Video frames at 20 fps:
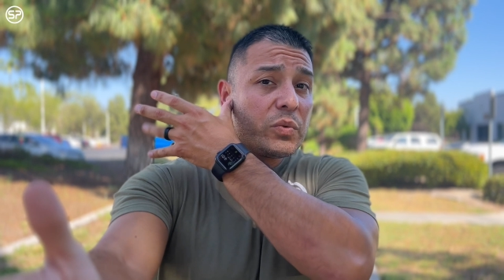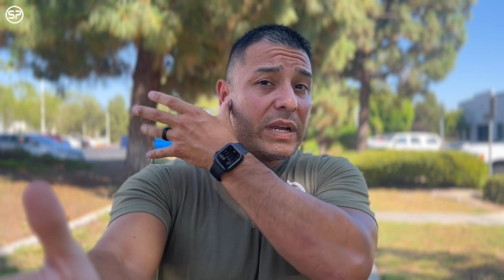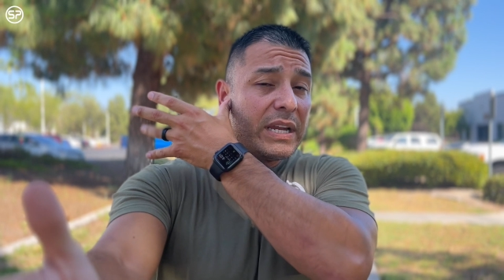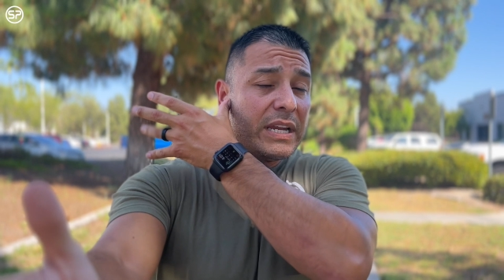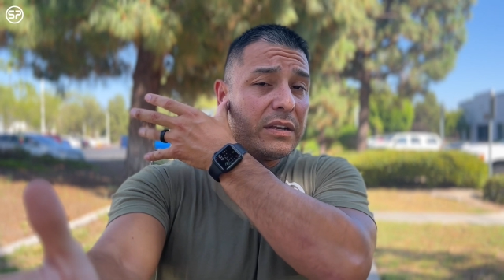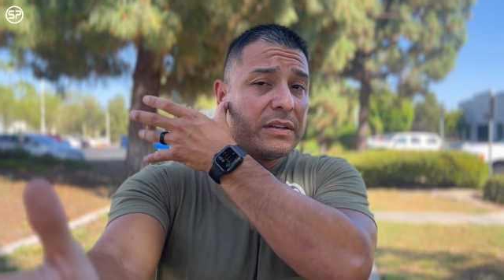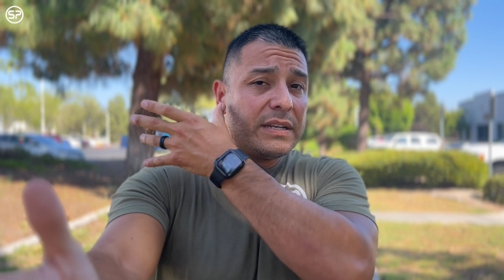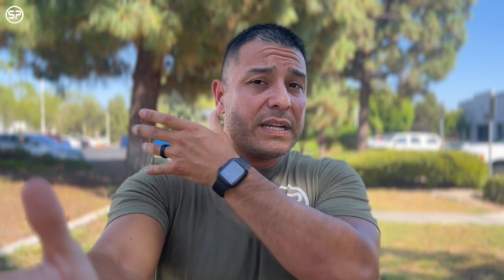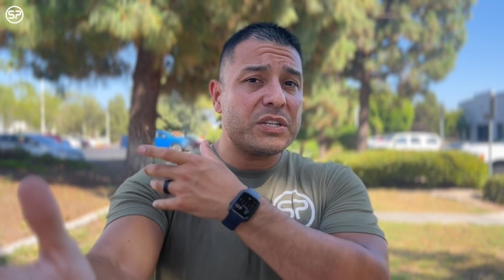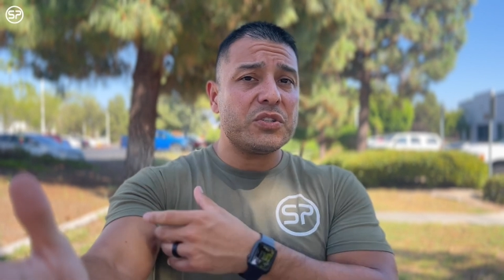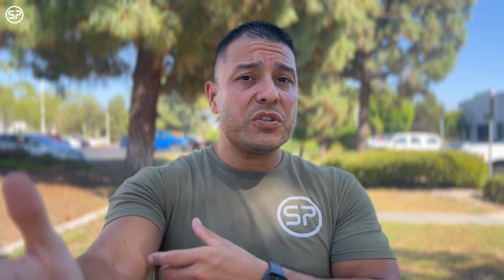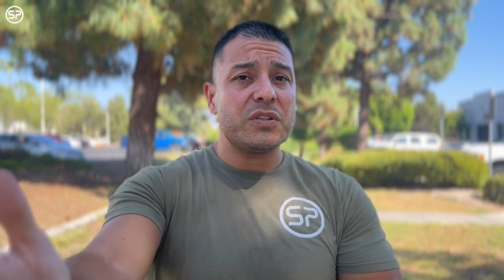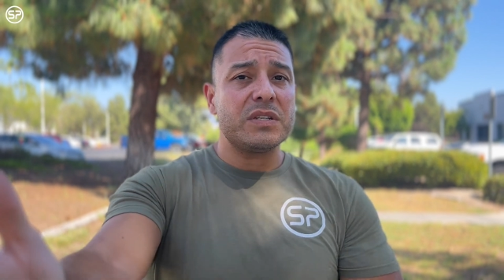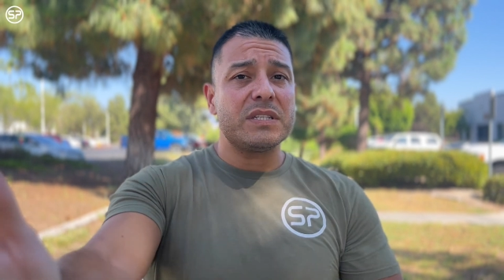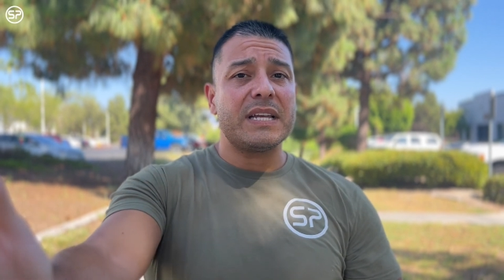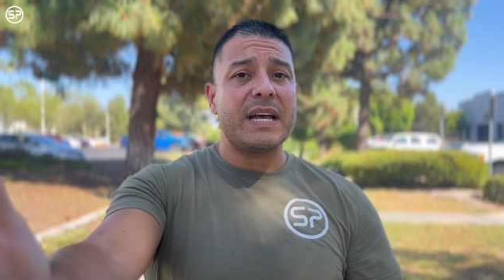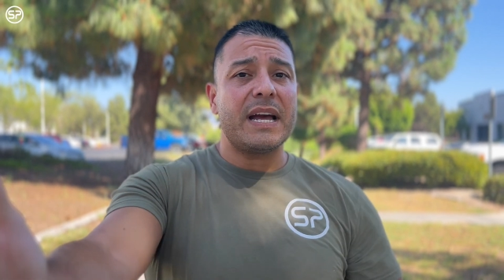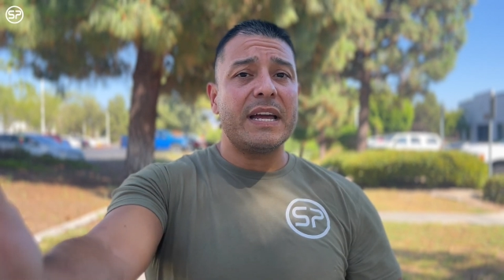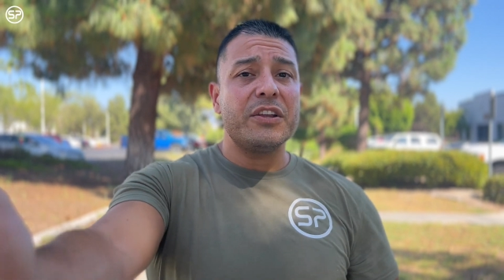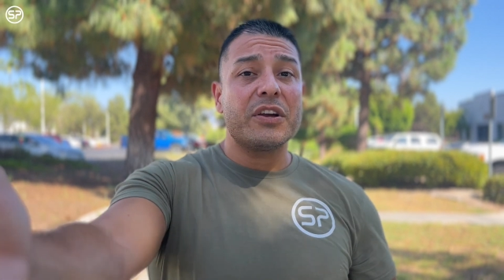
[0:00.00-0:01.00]
right here next to your
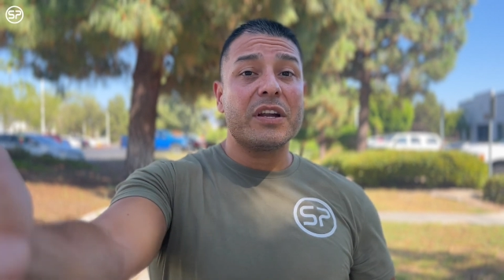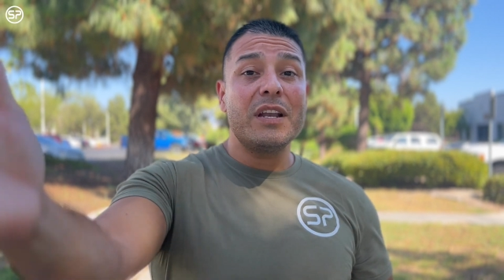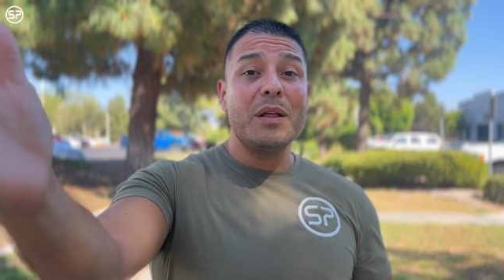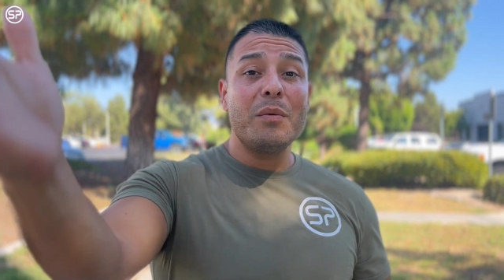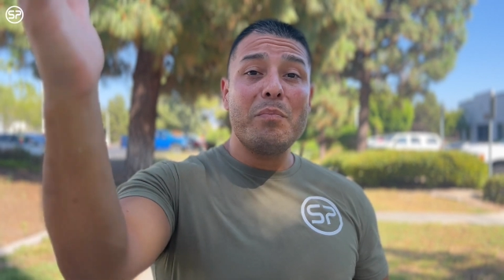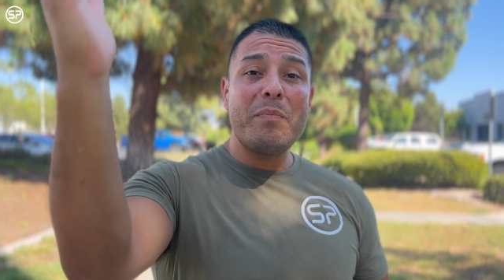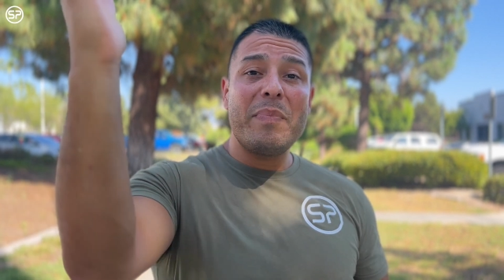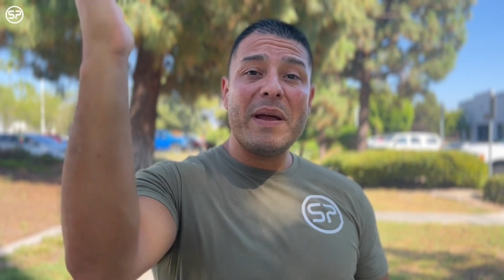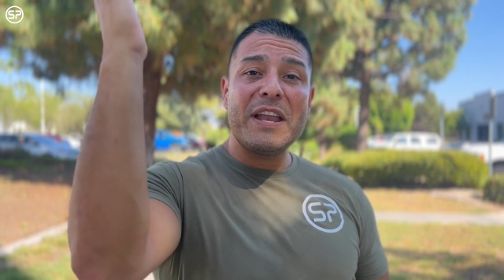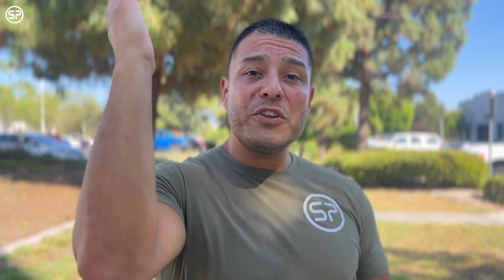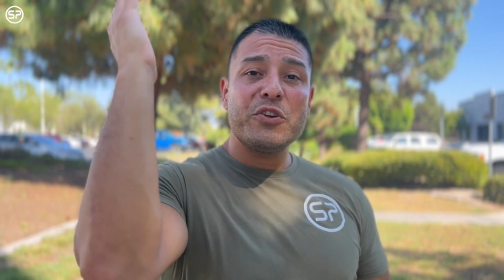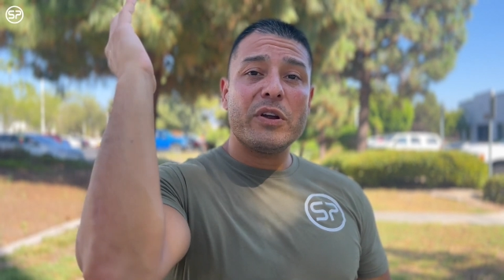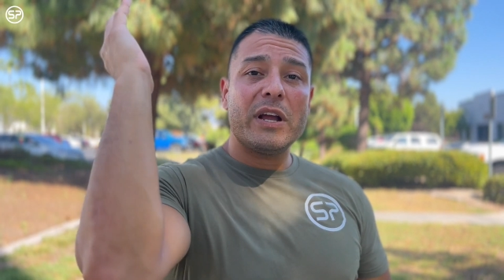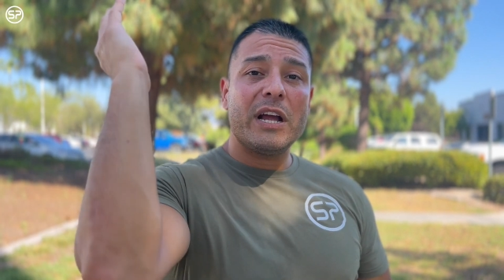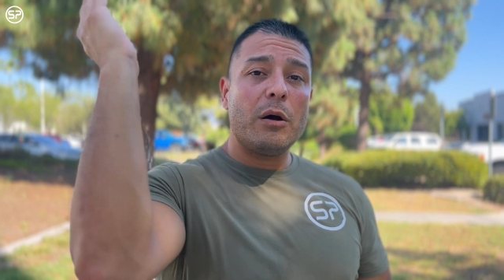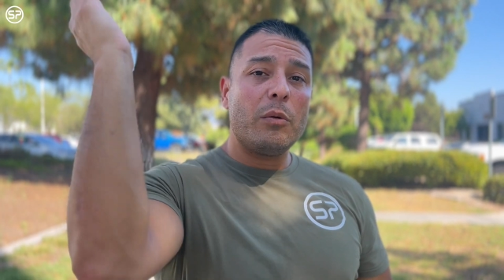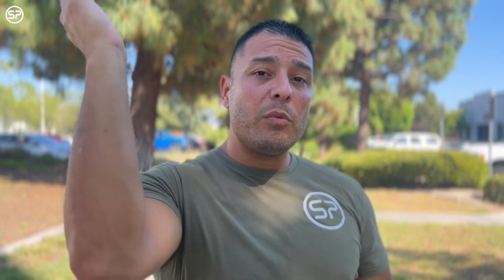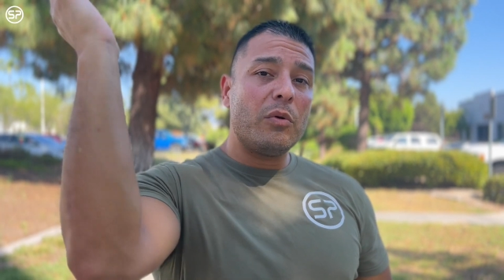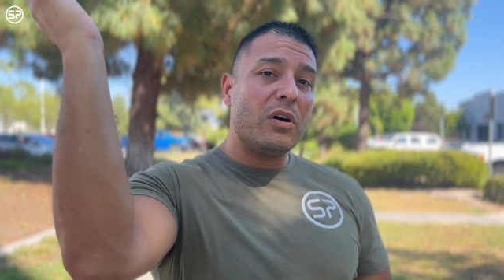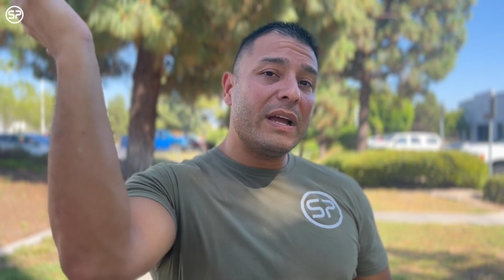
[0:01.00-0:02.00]
side, you're gonna bend your
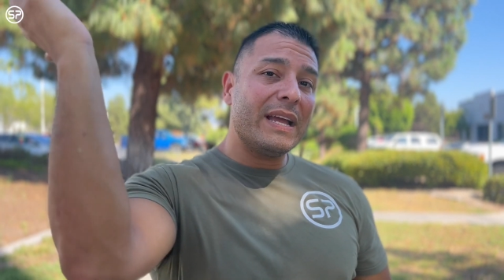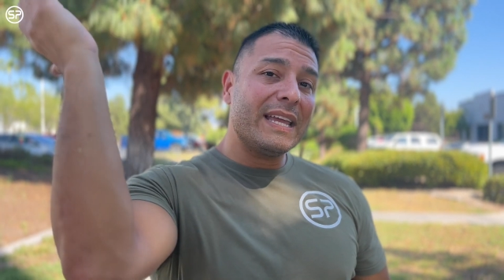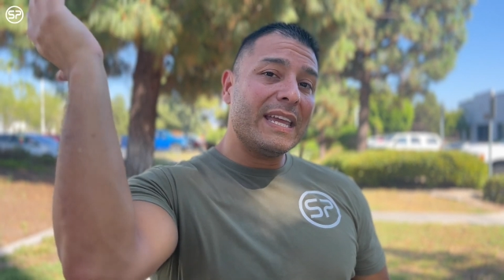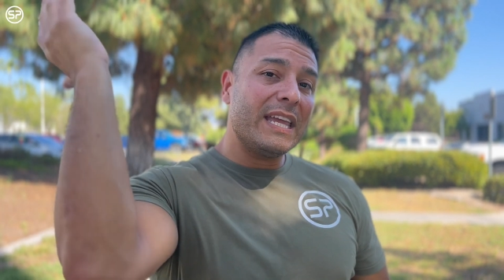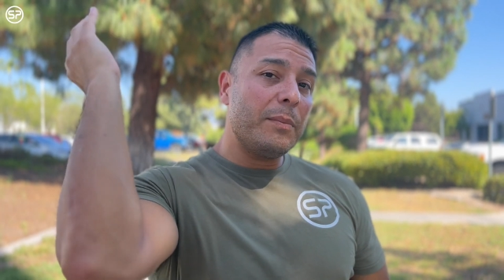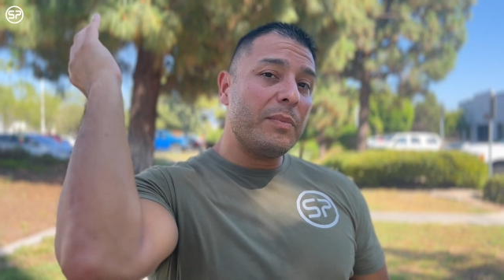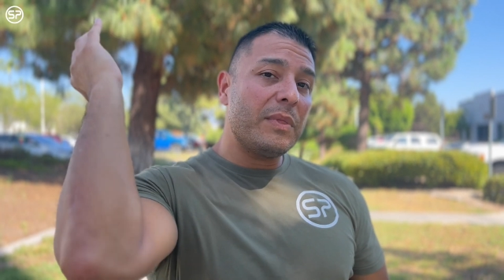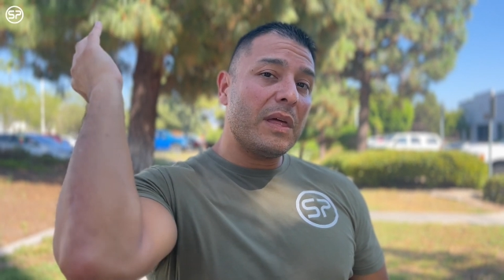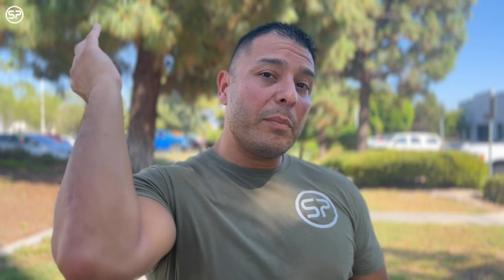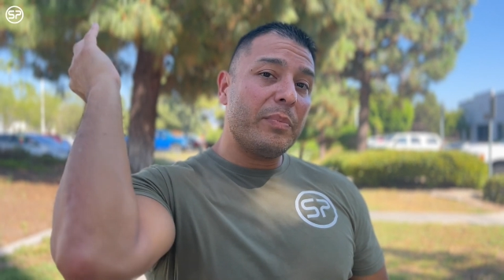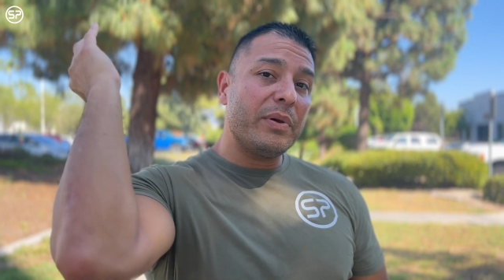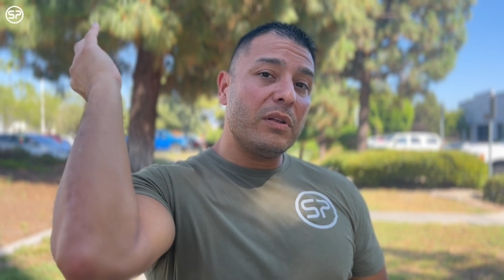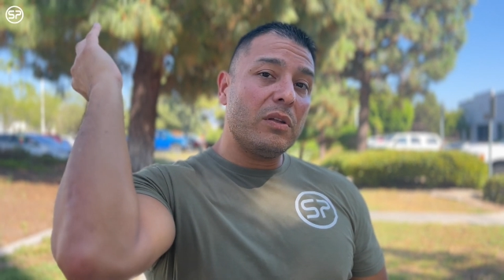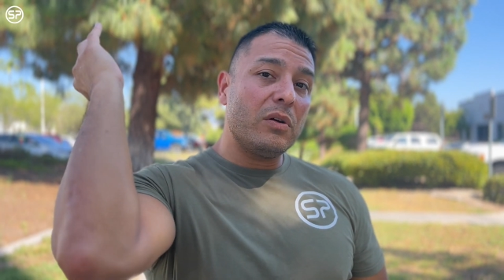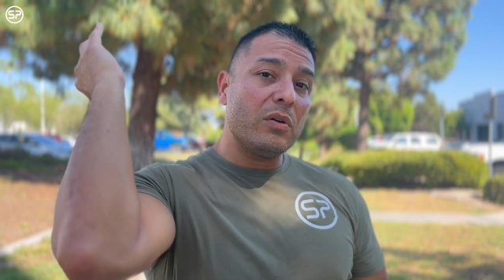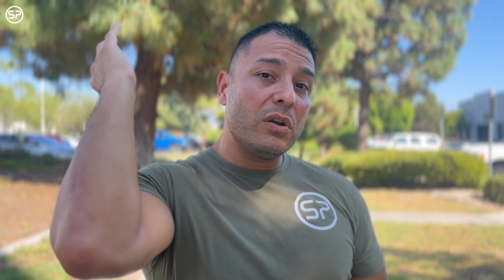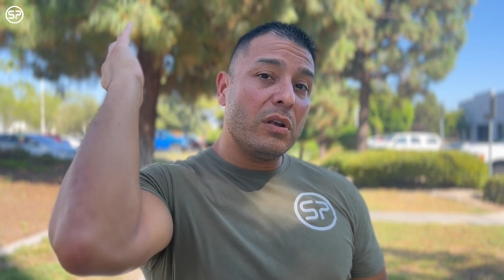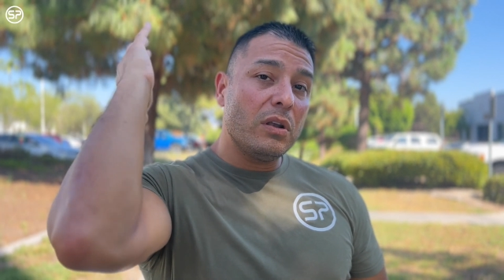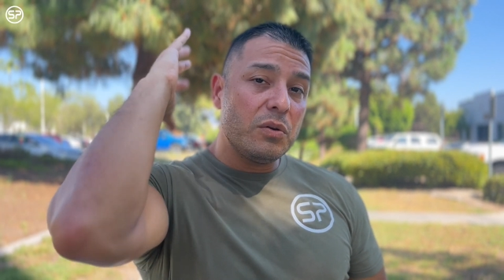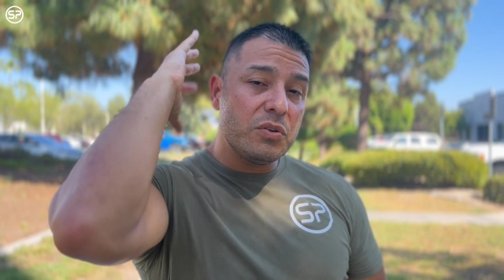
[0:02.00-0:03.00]
elbow and keep that pillow
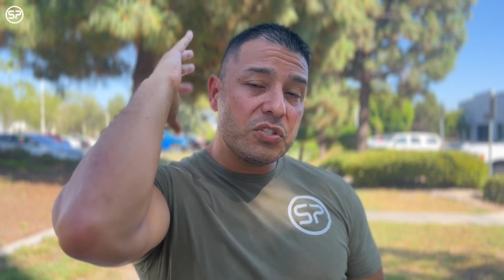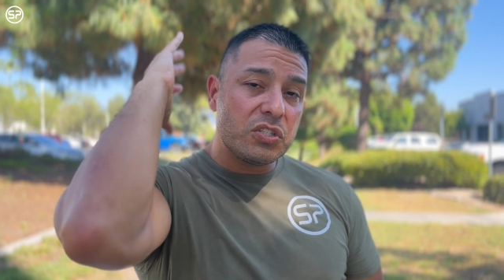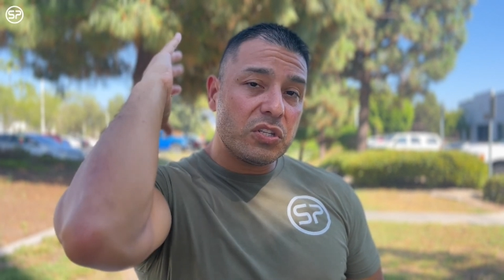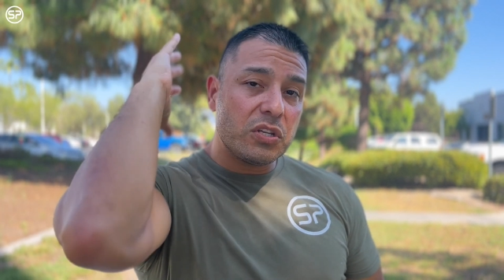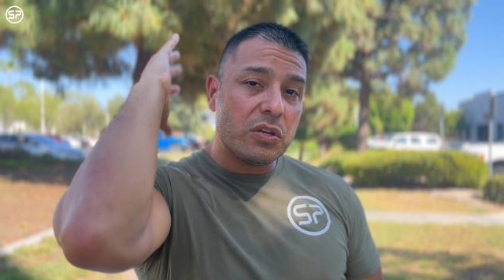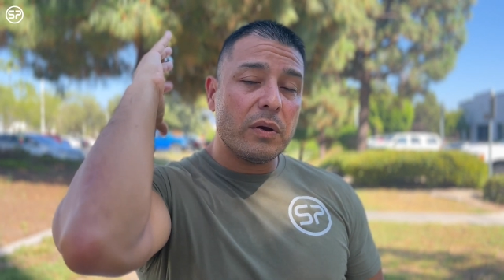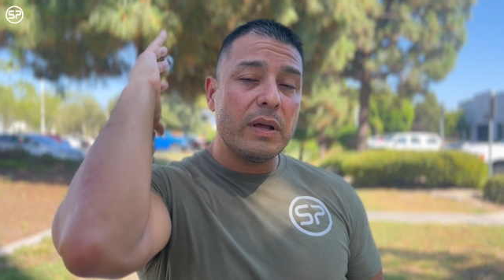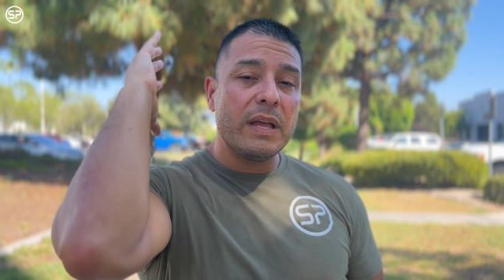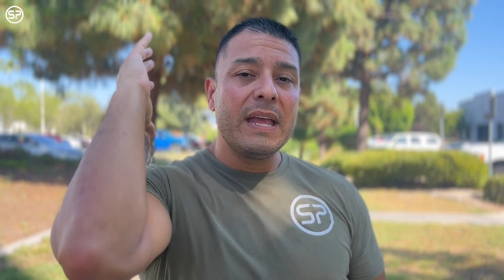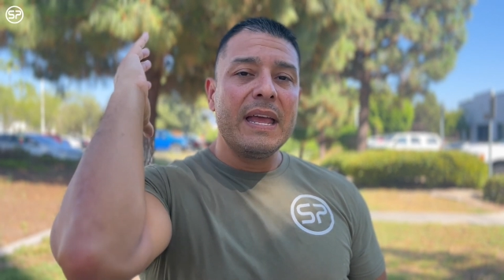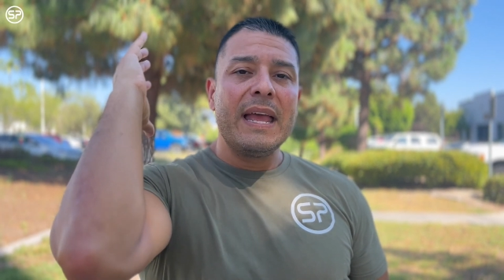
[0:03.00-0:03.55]
close to you.